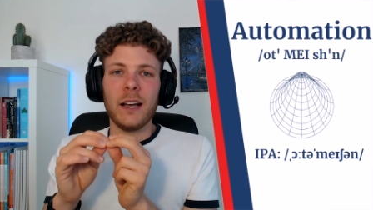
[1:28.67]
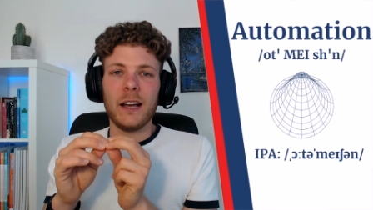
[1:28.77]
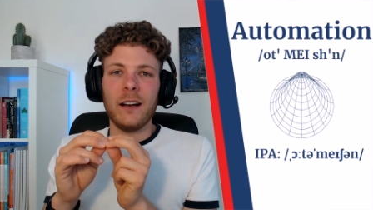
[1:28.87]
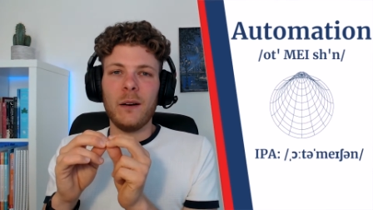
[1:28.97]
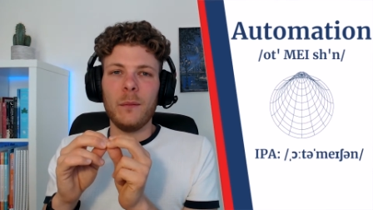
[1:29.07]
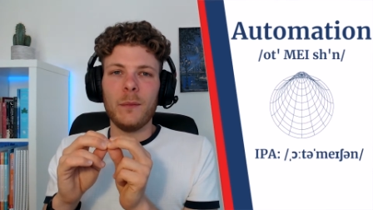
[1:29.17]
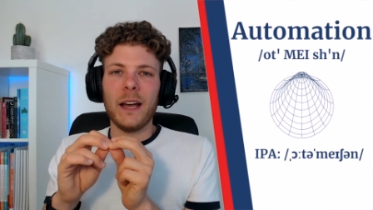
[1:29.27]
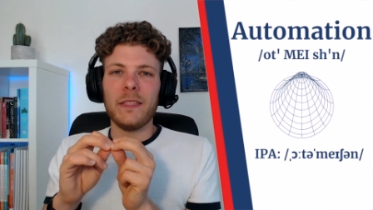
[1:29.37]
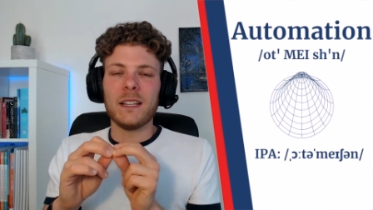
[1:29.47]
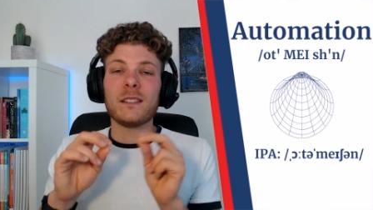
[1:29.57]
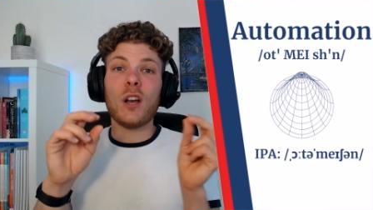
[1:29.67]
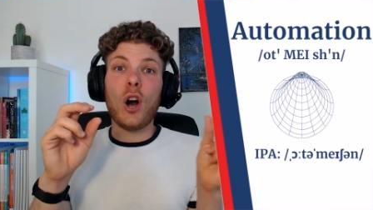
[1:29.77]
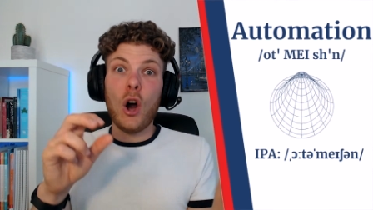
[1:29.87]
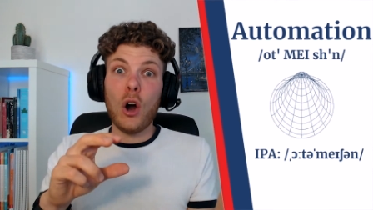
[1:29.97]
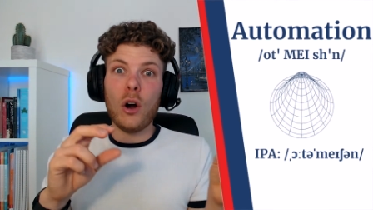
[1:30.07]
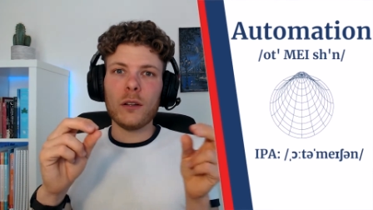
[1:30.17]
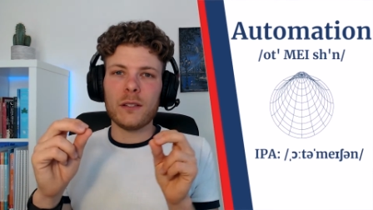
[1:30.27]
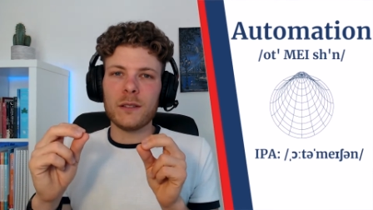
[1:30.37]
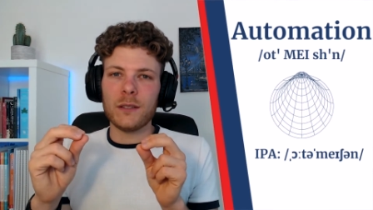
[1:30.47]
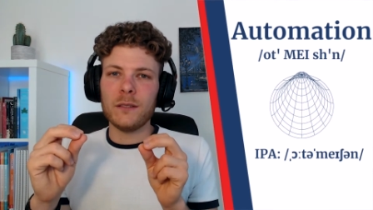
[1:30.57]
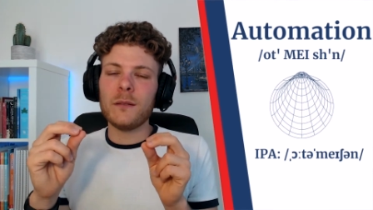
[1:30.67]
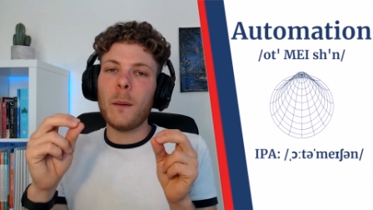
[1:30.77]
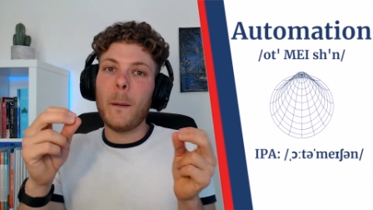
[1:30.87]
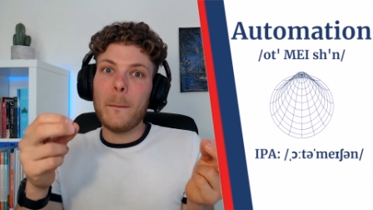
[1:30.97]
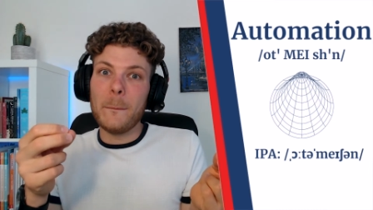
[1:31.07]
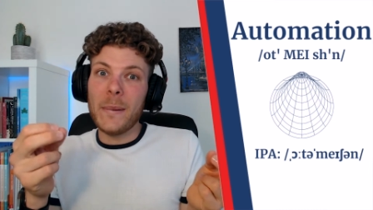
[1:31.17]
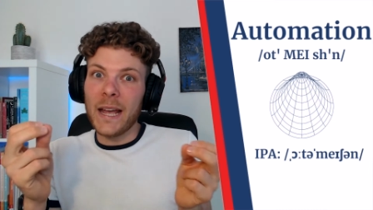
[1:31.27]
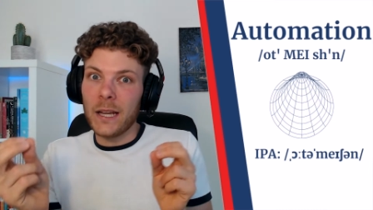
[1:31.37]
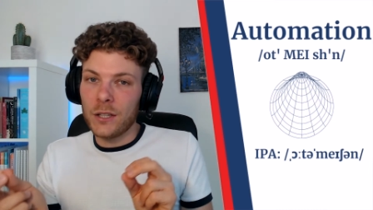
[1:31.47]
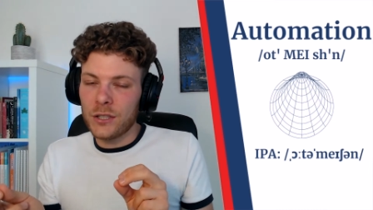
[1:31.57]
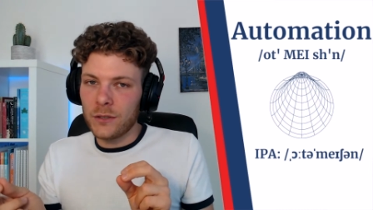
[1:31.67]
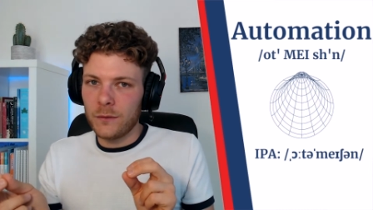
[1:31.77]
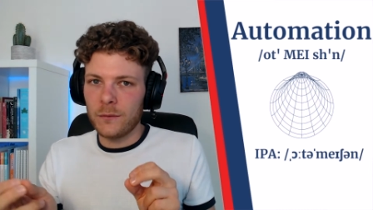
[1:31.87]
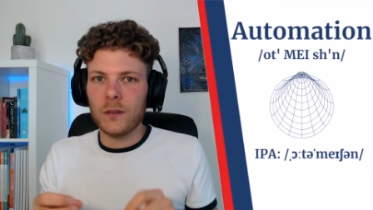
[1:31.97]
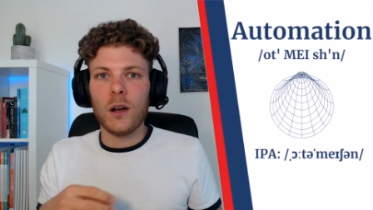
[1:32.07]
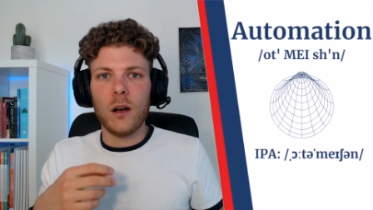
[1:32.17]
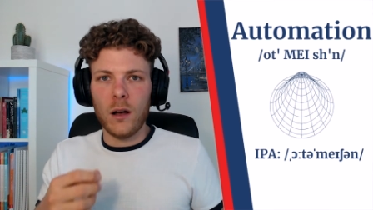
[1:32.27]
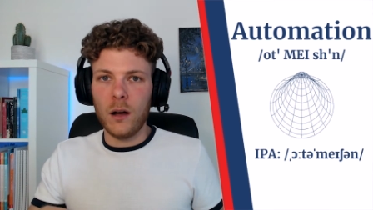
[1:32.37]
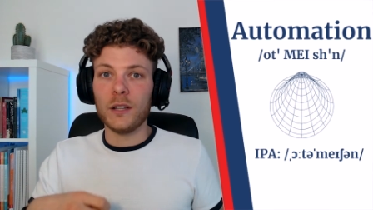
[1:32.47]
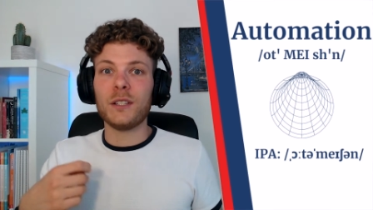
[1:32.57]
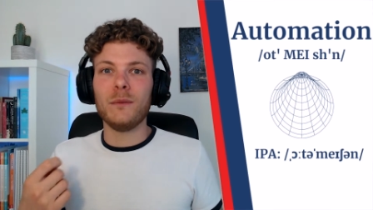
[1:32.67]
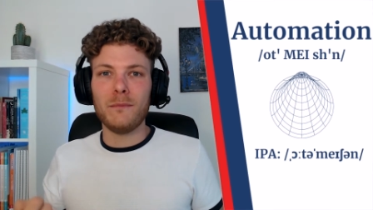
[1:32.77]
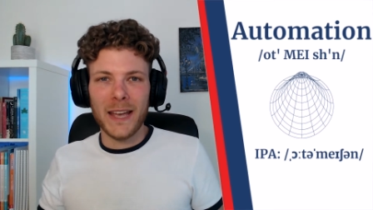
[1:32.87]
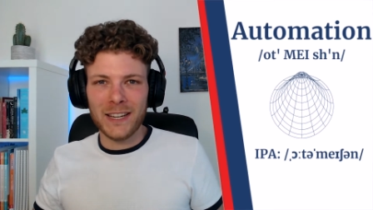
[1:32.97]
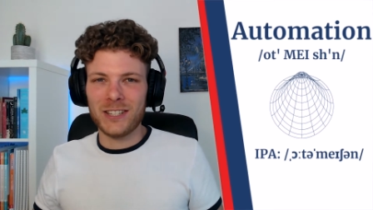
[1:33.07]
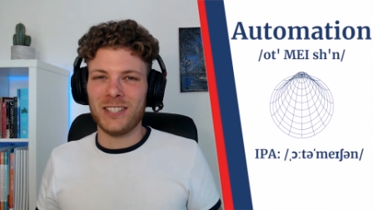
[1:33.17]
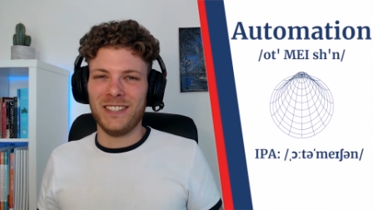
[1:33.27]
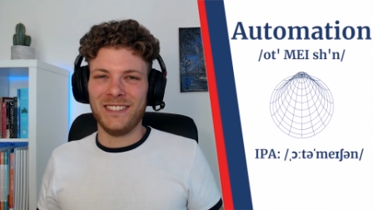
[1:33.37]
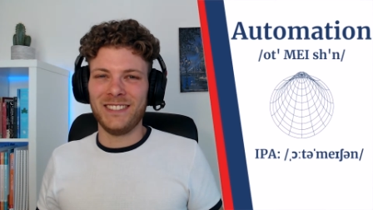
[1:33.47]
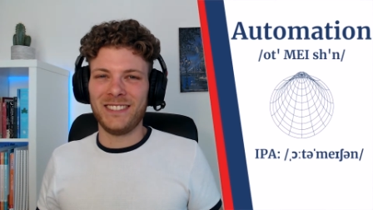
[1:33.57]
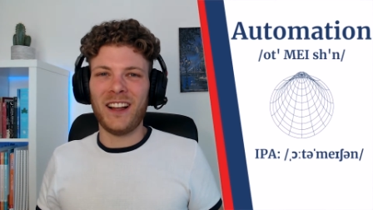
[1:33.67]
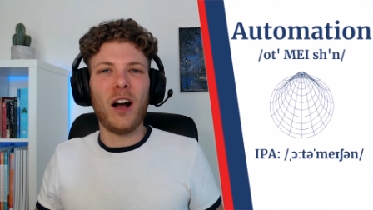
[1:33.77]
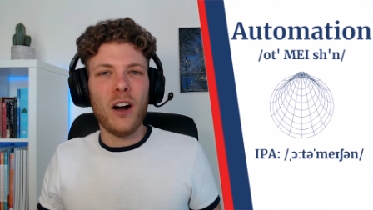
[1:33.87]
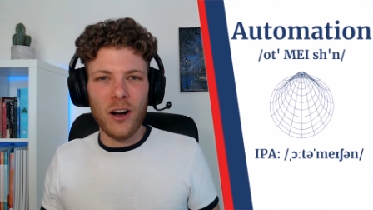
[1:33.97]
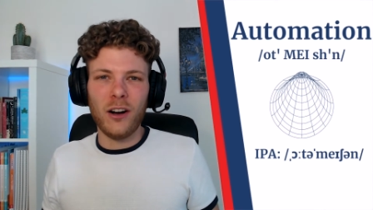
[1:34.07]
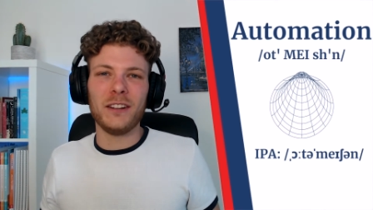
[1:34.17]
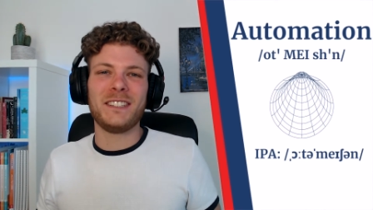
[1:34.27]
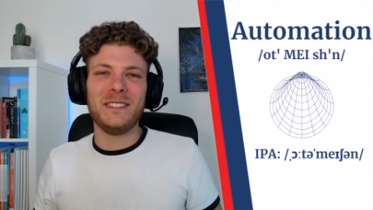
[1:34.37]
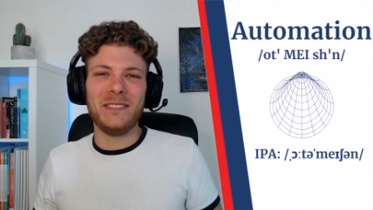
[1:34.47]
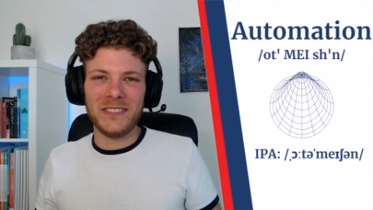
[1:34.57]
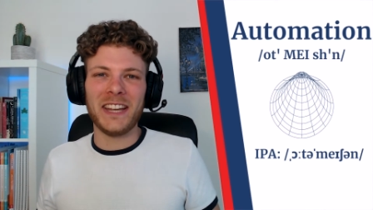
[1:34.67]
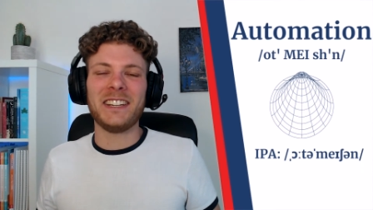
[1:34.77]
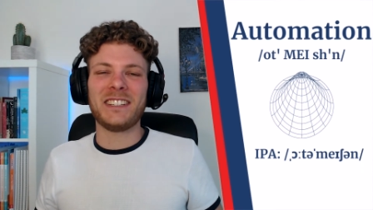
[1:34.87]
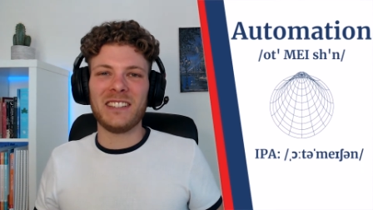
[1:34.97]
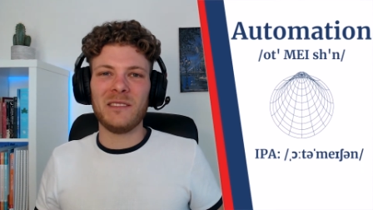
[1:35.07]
and that's automation, automation, automation.